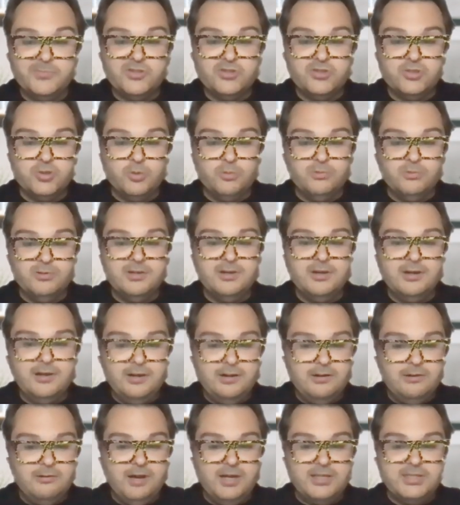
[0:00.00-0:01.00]
So
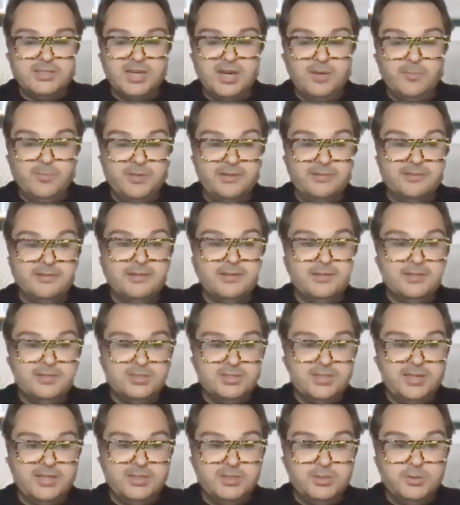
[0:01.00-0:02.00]
lots coming.
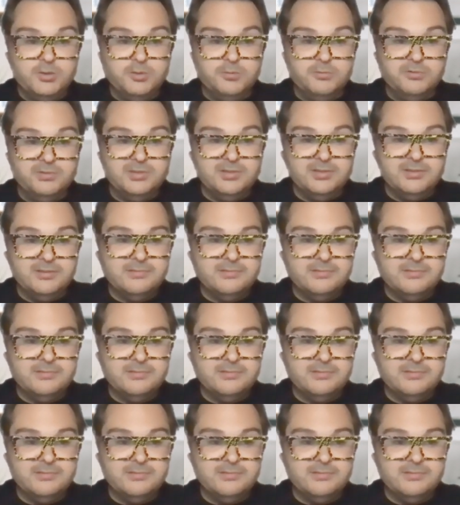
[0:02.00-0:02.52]
Stay tuned.